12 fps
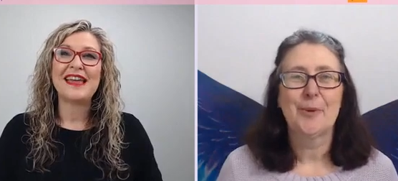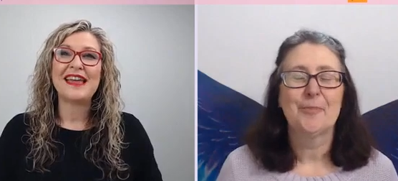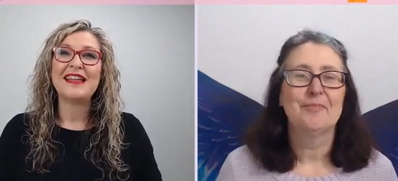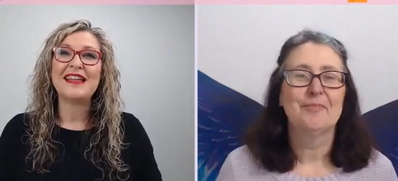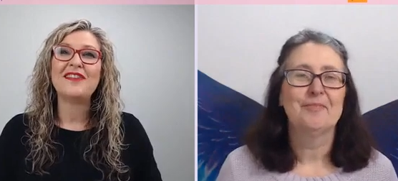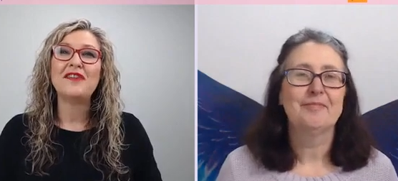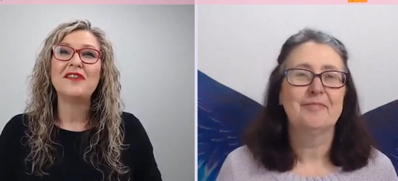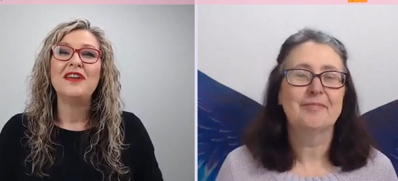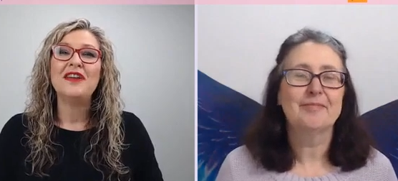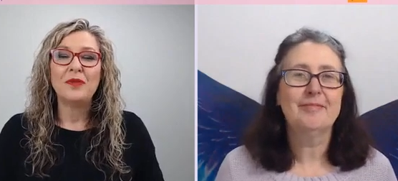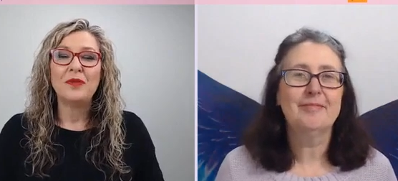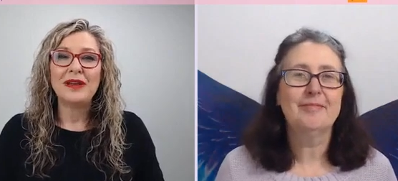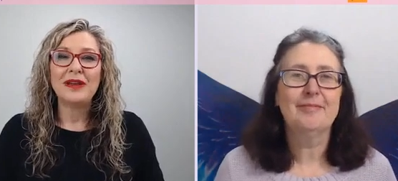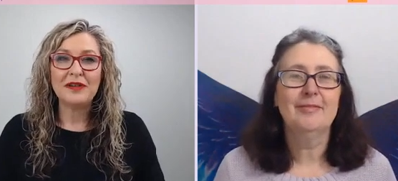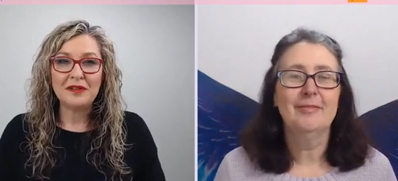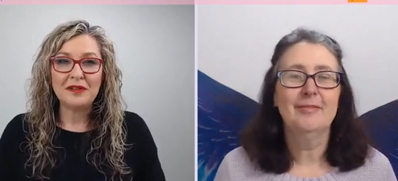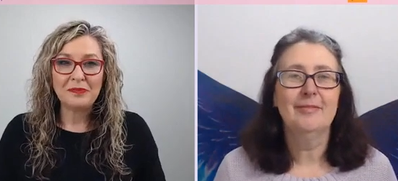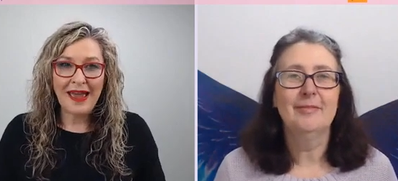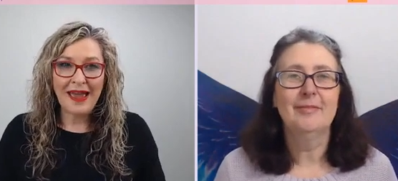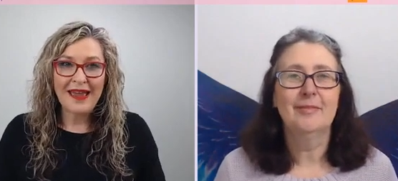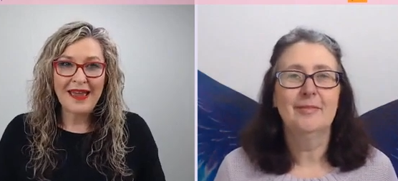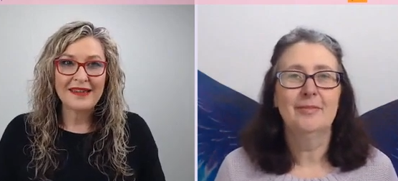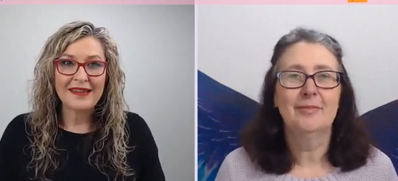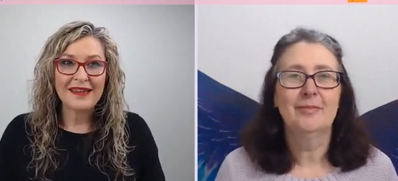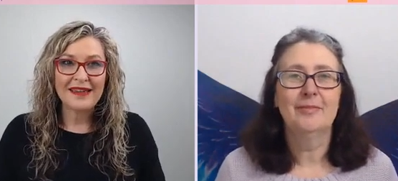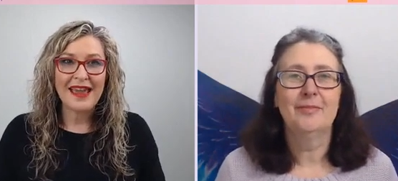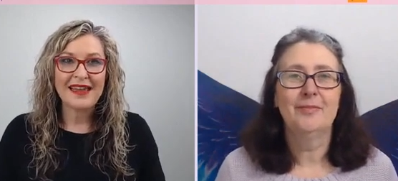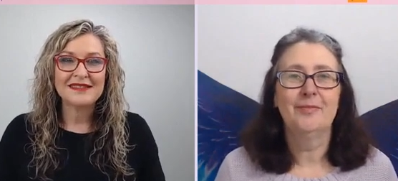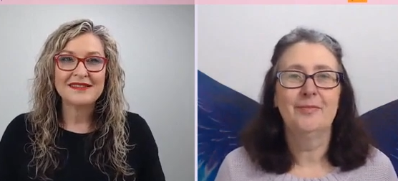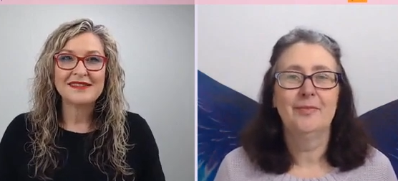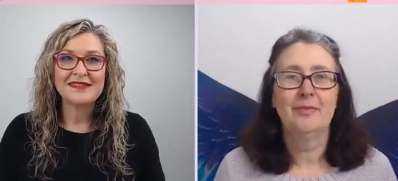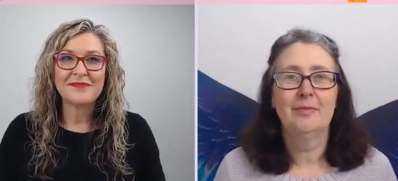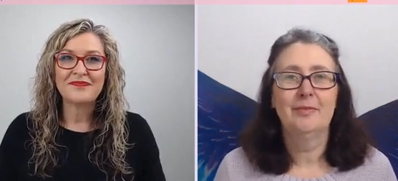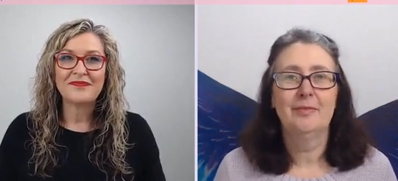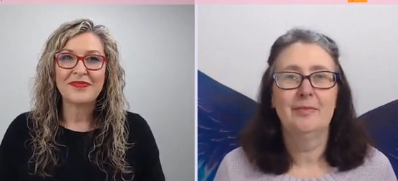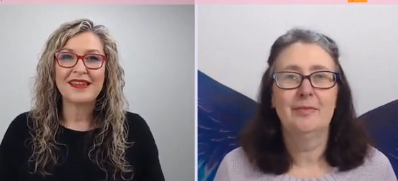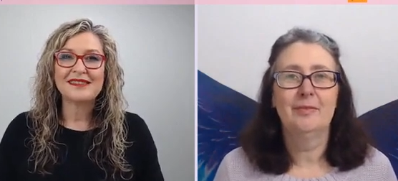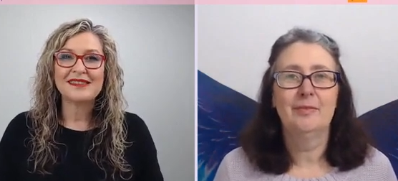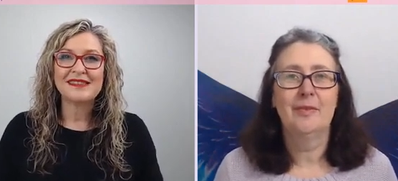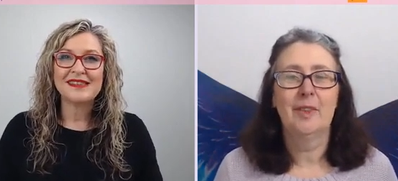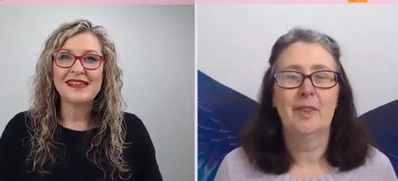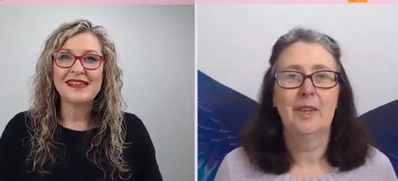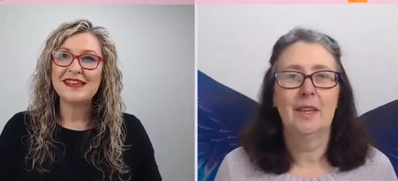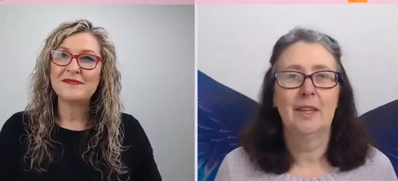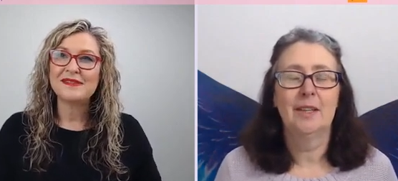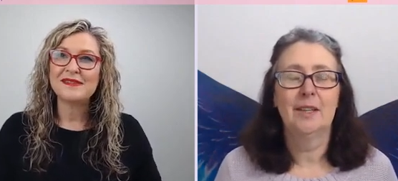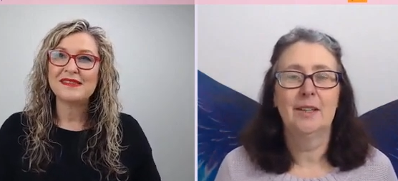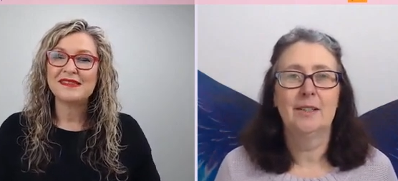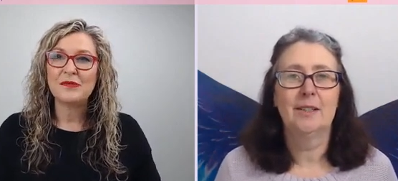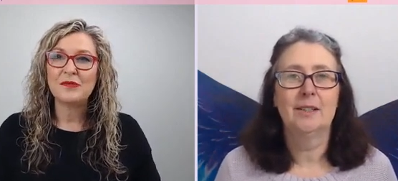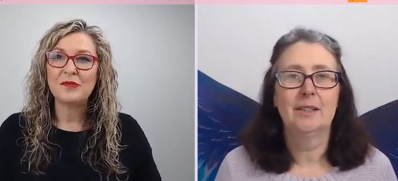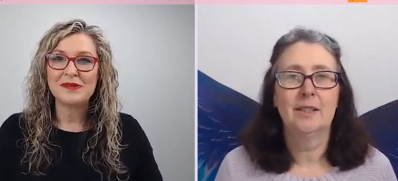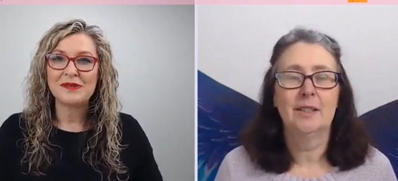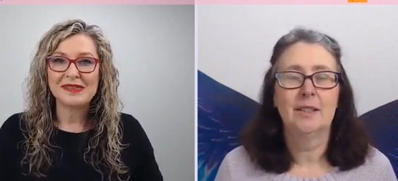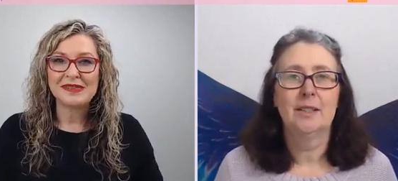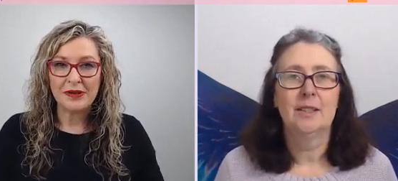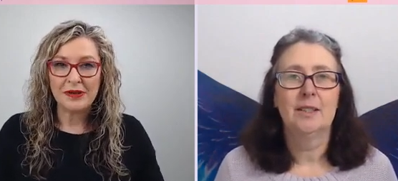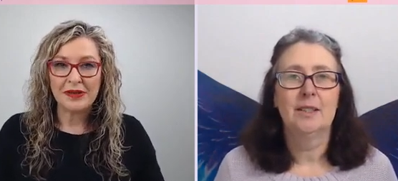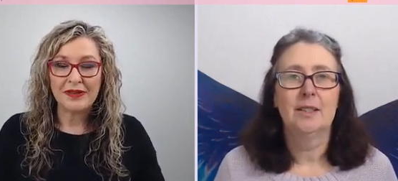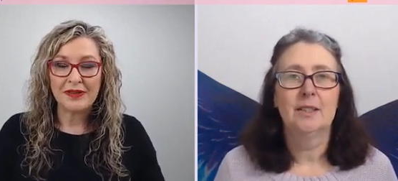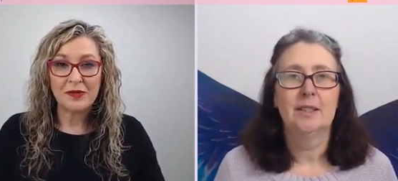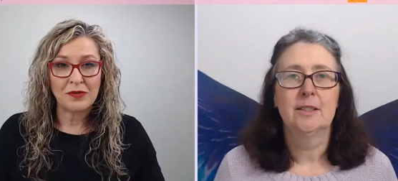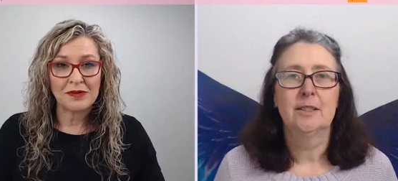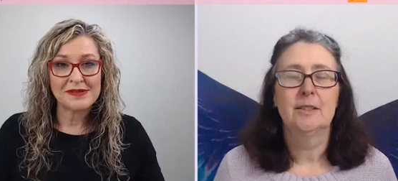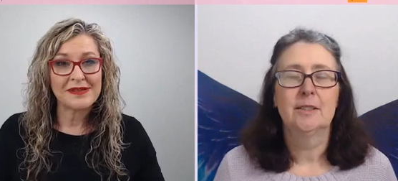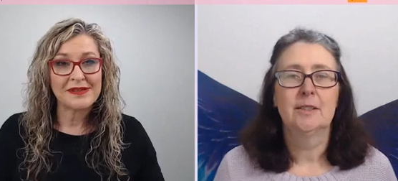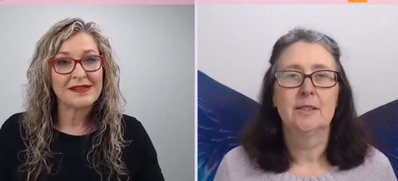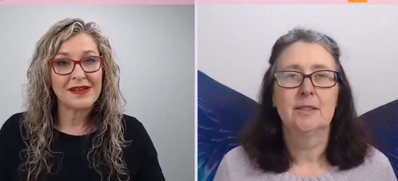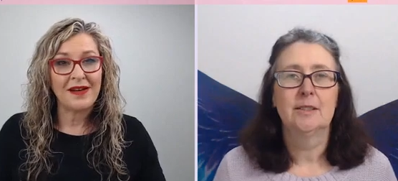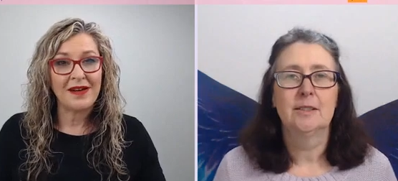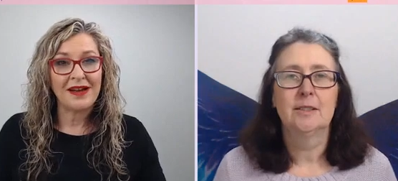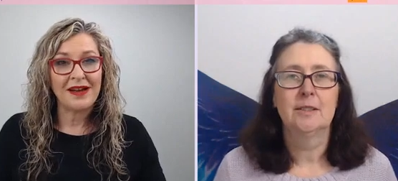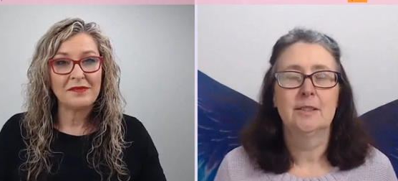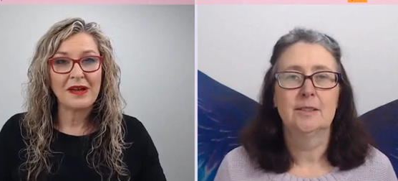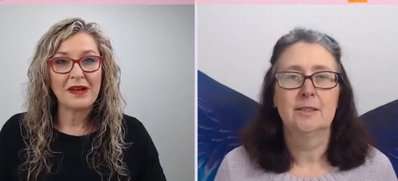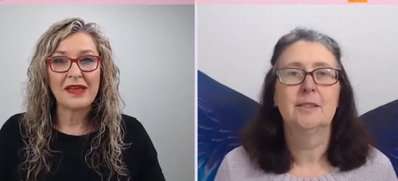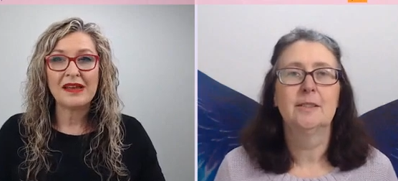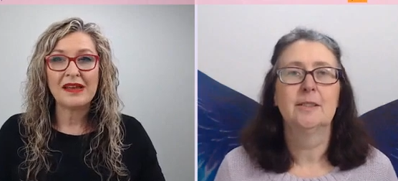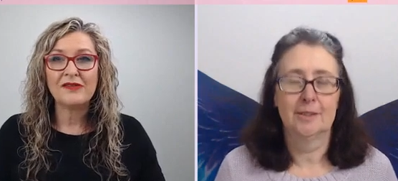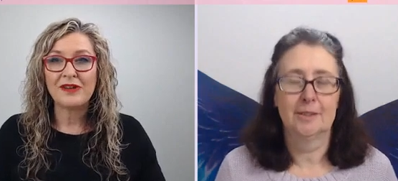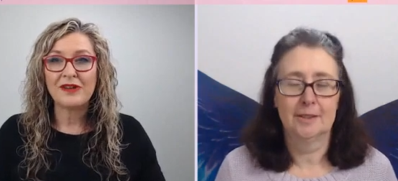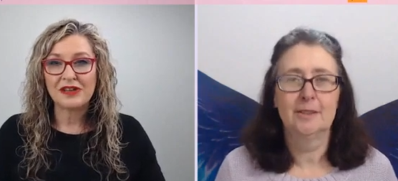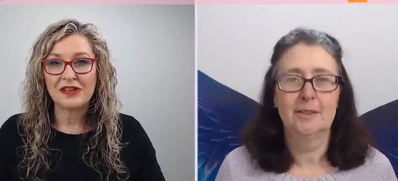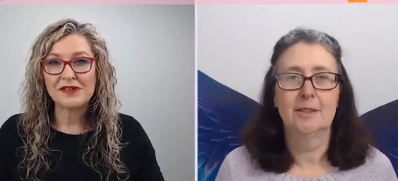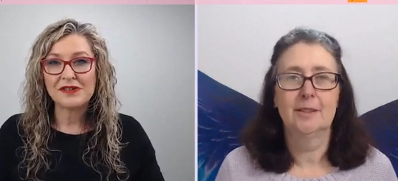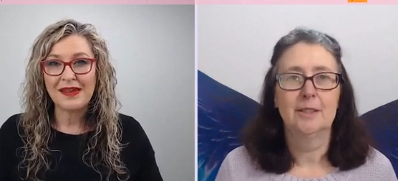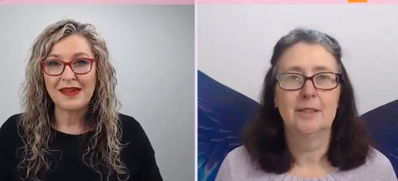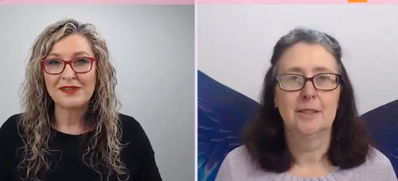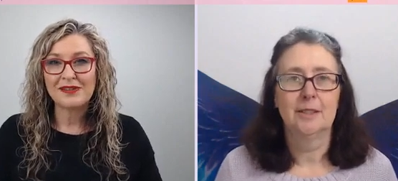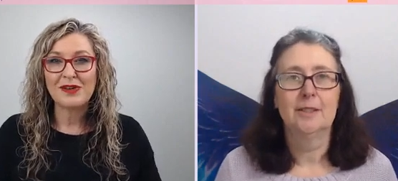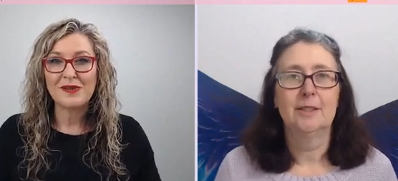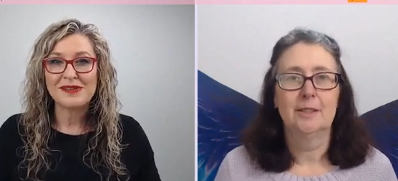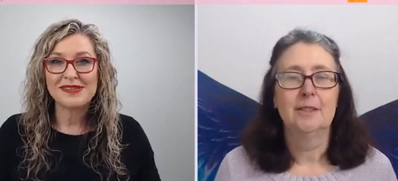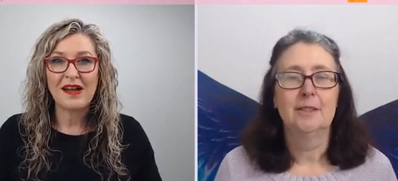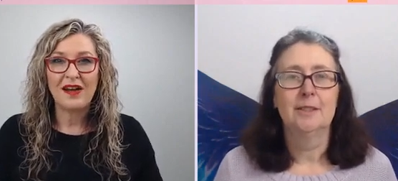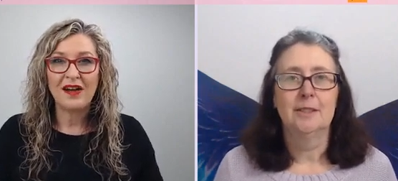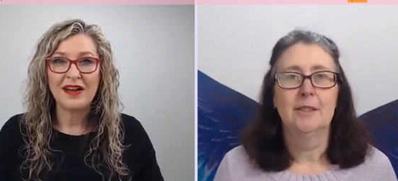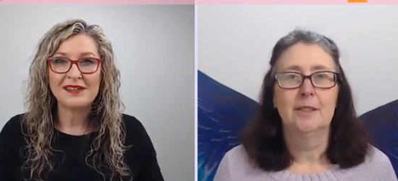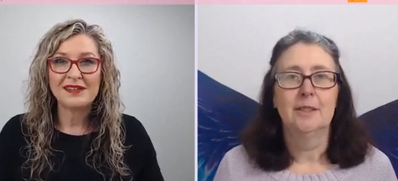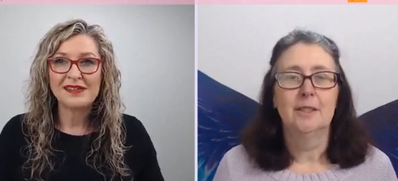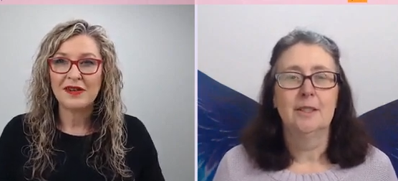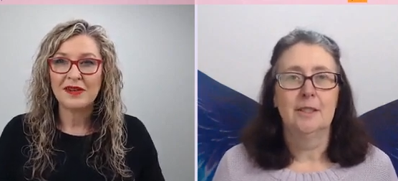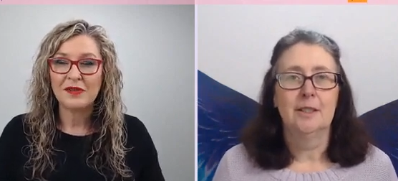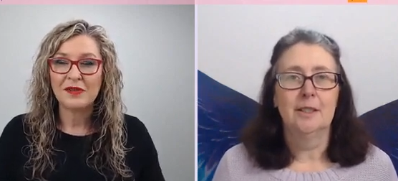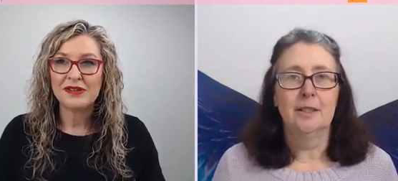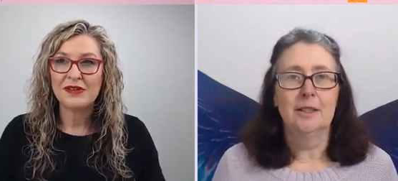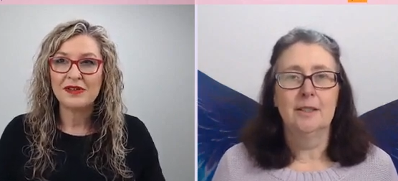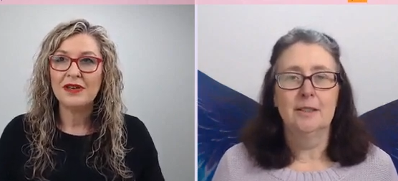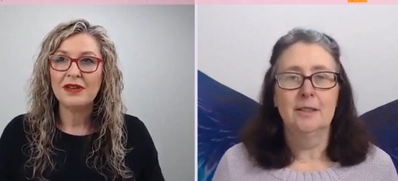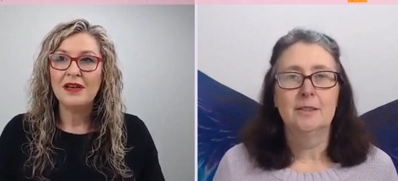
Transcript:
Speaker 1: And though we look back and it seems somewhat simpler than it was at the time uh, in retrospect, you know, it's that hindsight window.